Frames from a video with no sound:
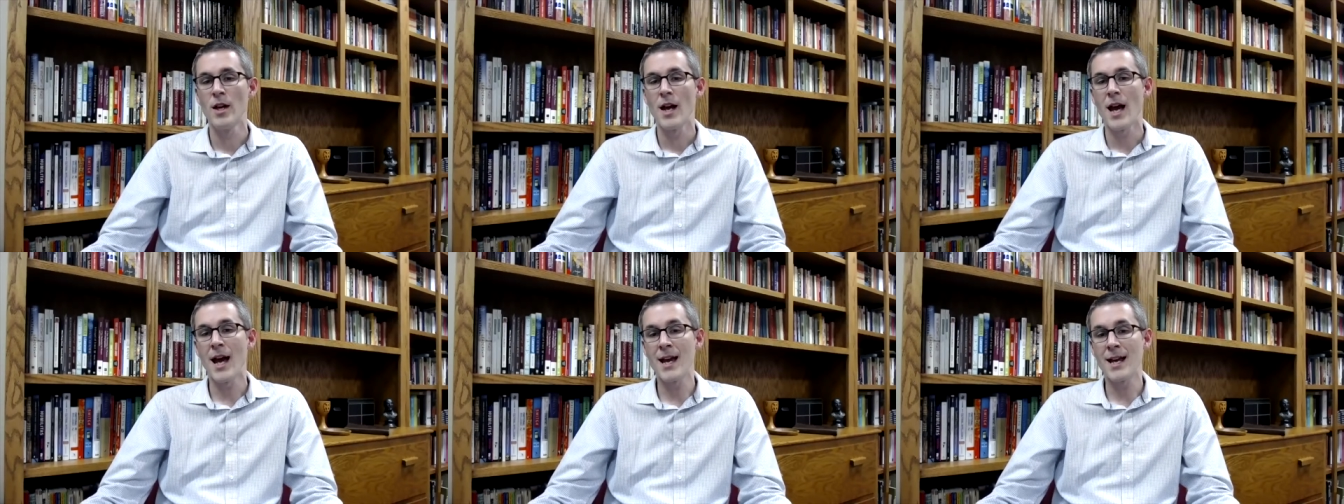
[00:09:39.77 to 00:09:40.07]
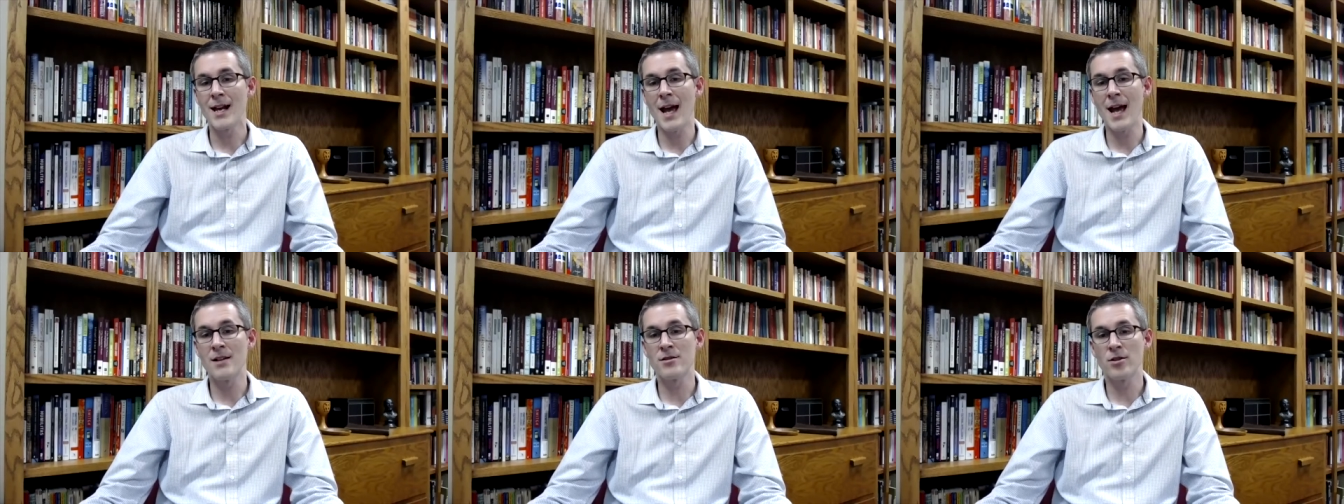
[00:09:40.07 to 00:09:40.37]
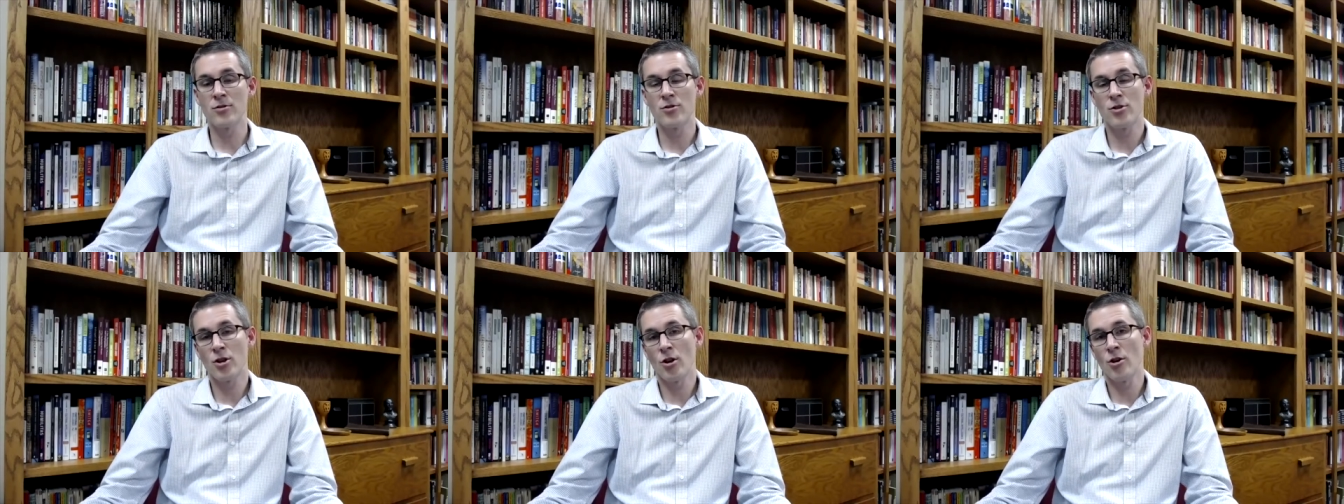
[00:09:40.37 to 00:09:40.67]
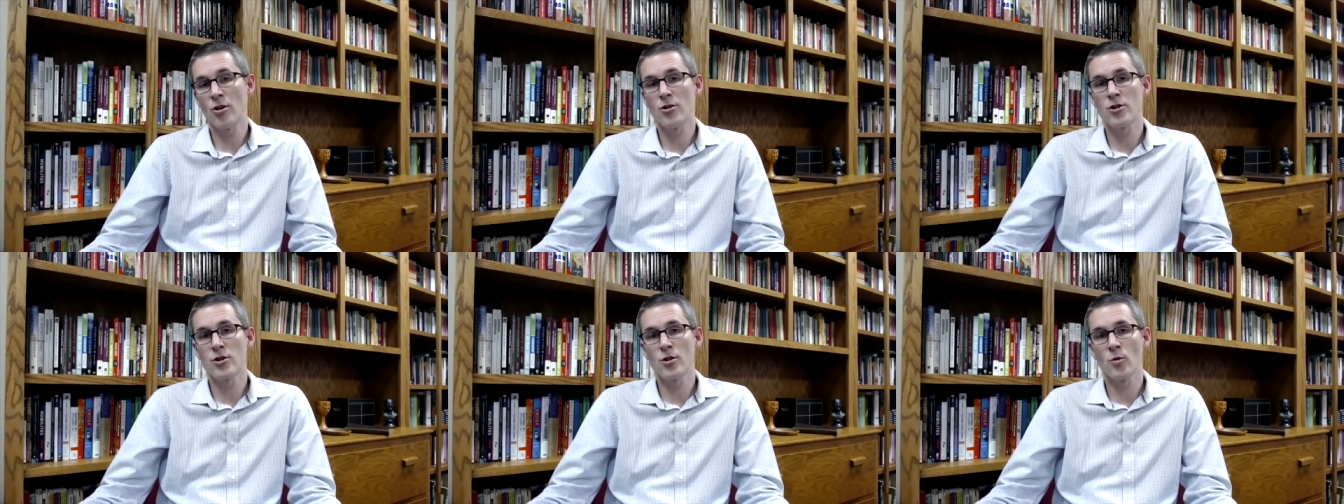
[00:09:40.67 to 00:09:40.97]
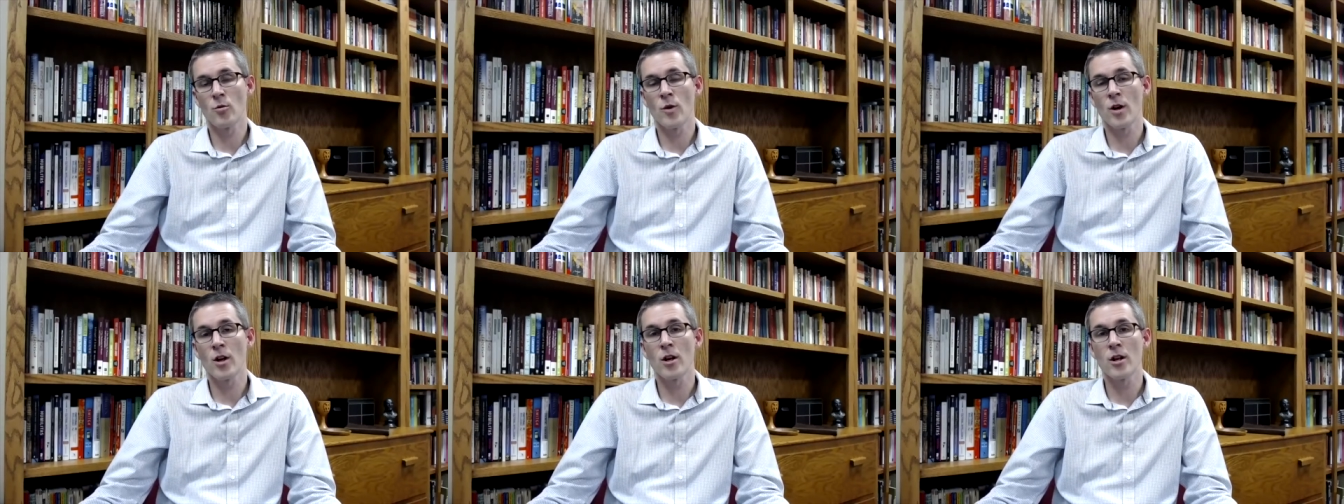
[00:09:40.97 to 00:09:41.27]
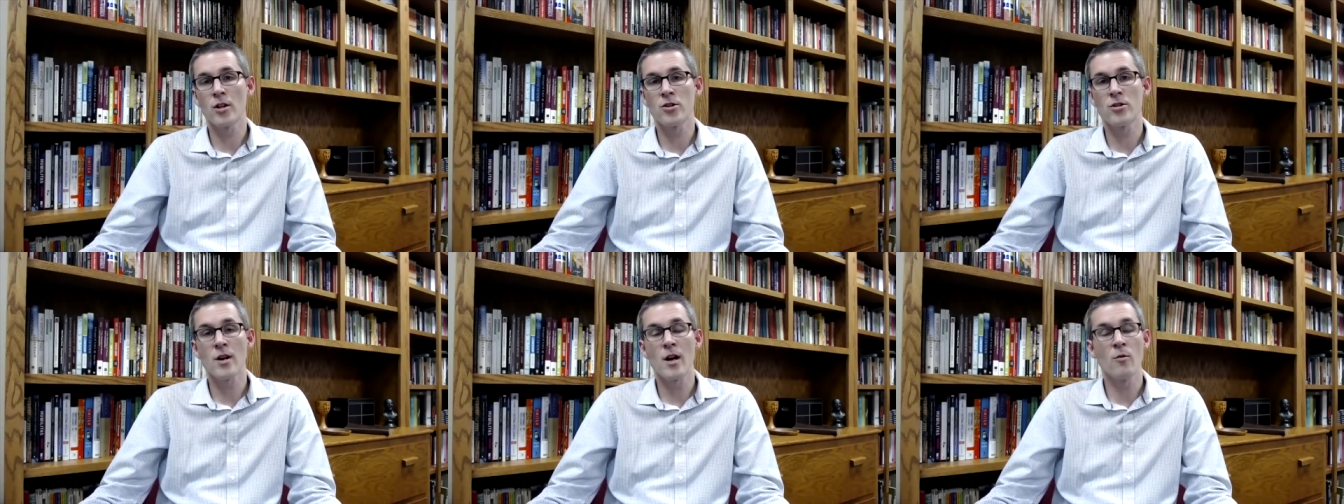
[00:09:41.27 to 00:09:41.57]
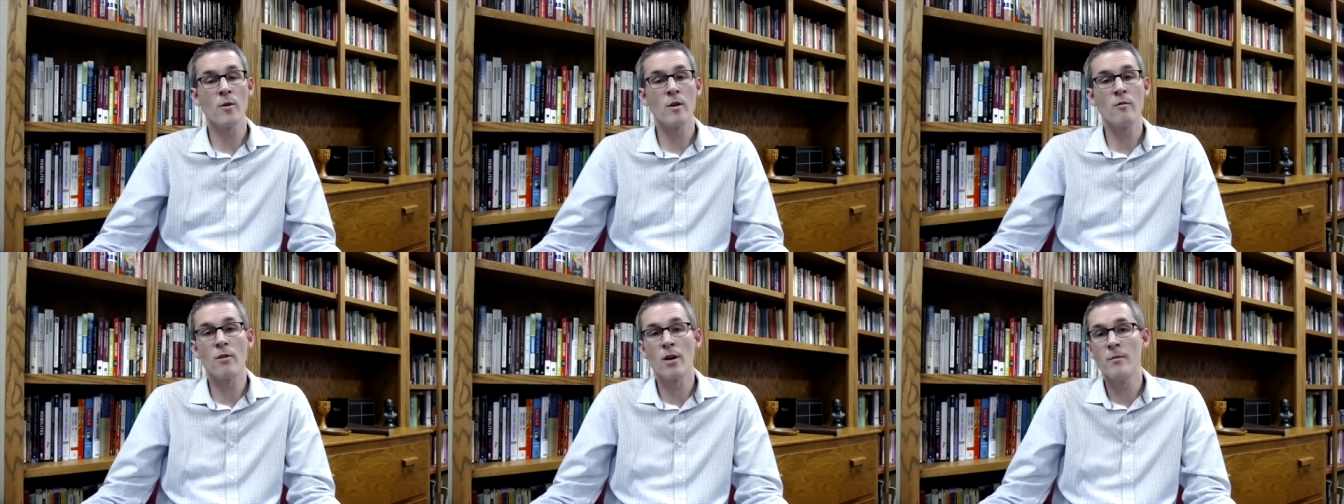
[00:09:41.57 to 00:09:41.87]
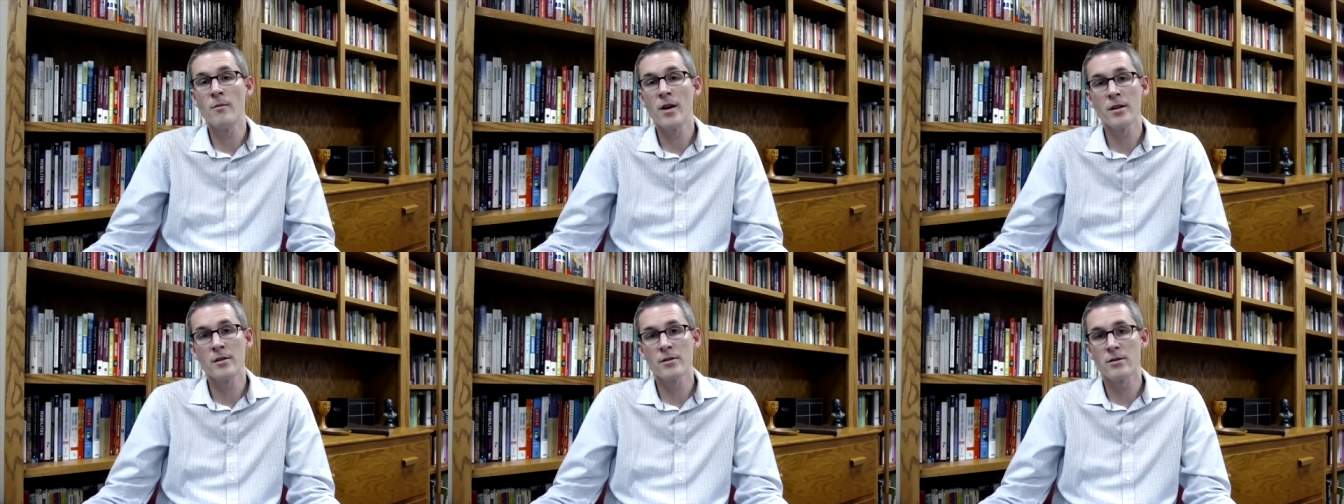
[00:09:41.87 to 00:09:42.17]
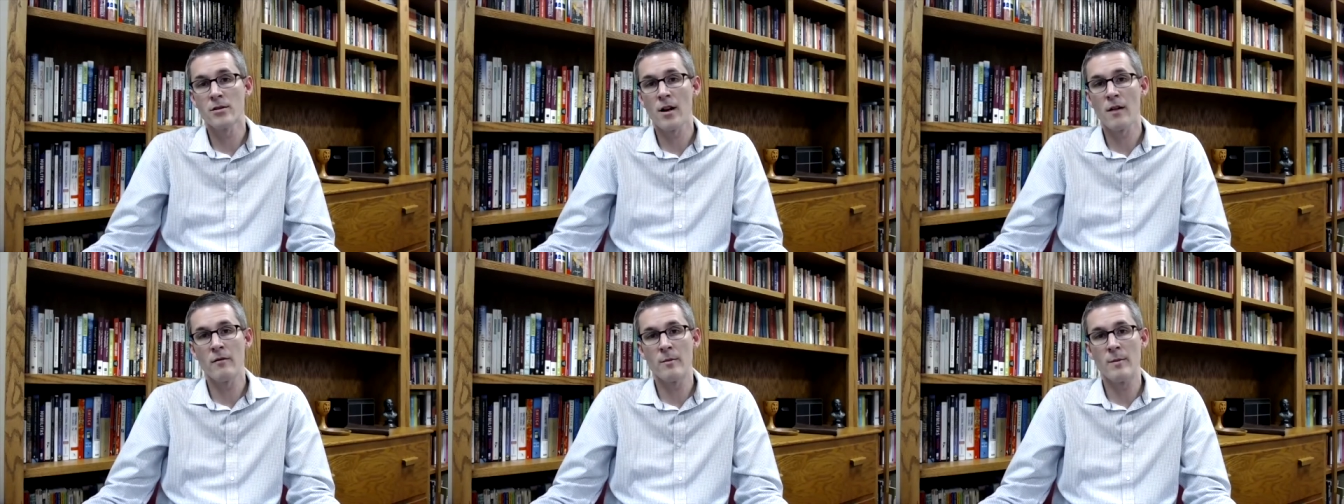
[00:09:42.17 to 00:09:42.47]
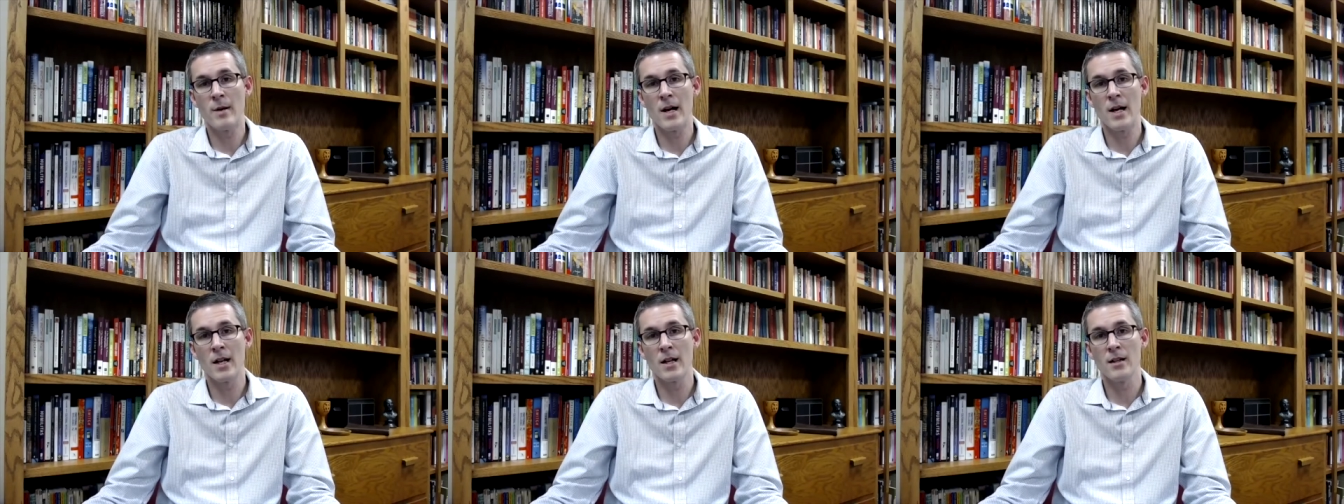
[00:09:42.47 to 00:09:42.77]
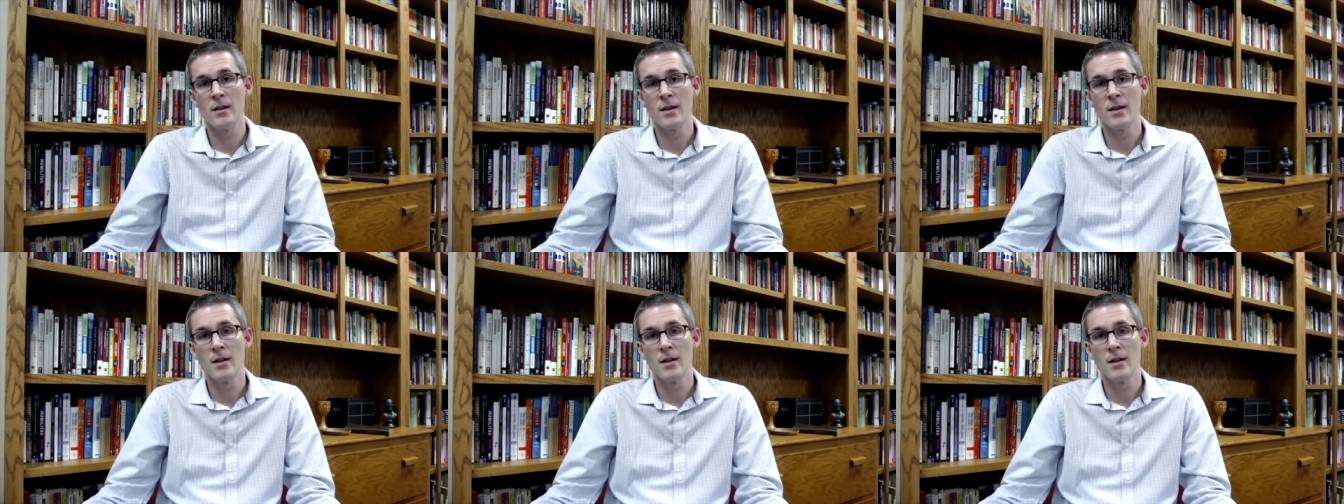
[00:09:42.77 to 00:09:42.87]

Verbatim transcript: And as a church, we're going to try, we want to minister to everybody.